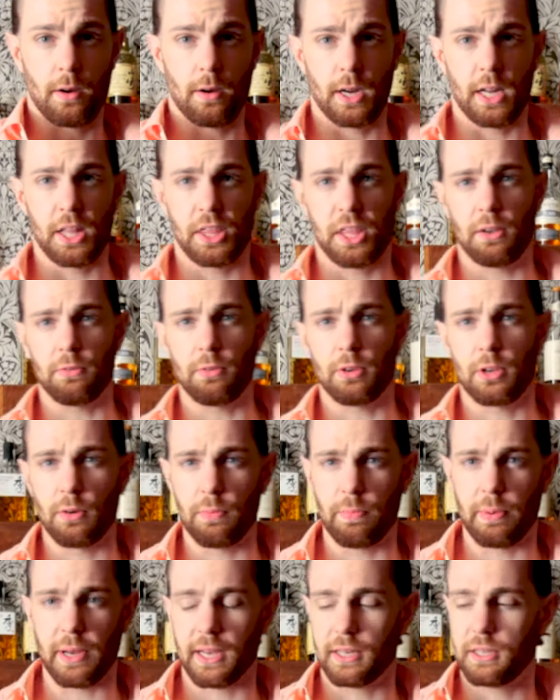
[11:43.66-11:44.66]
Alright, I think we'll go
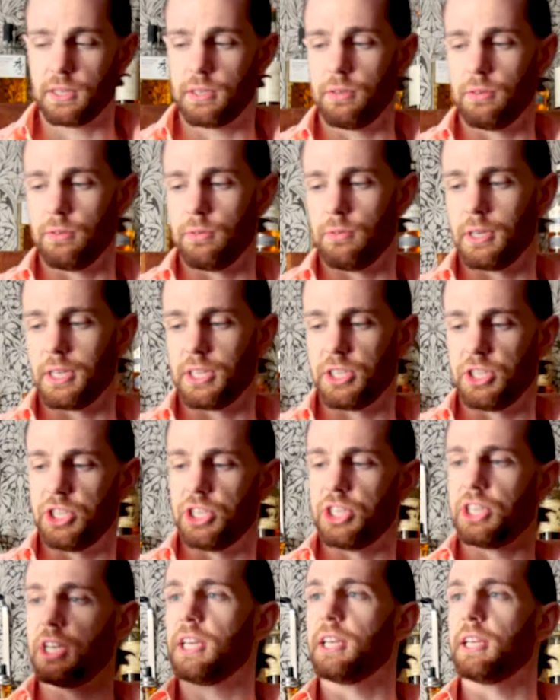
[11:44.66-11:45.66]
back to
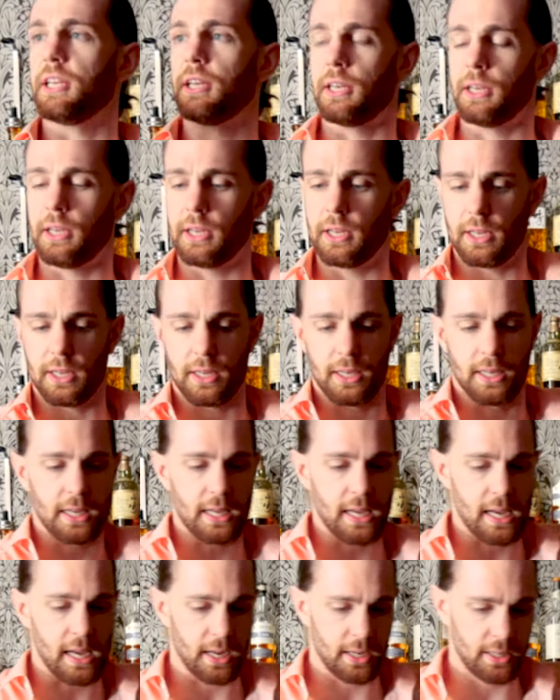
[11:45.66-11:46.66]
gin
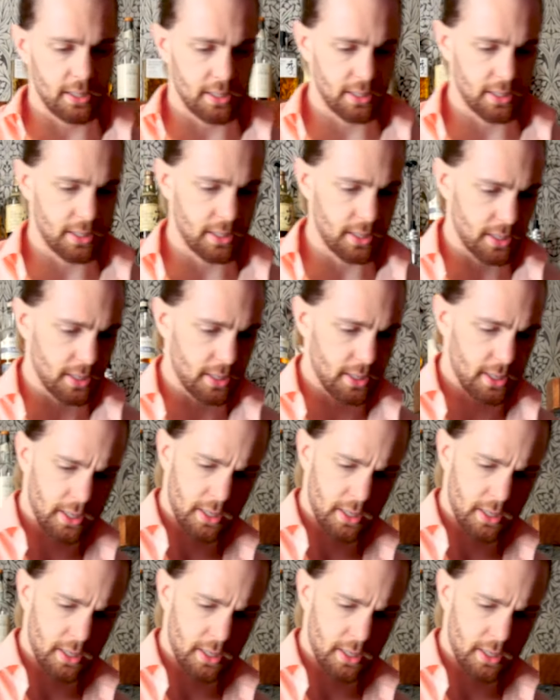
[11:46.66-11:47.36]
next.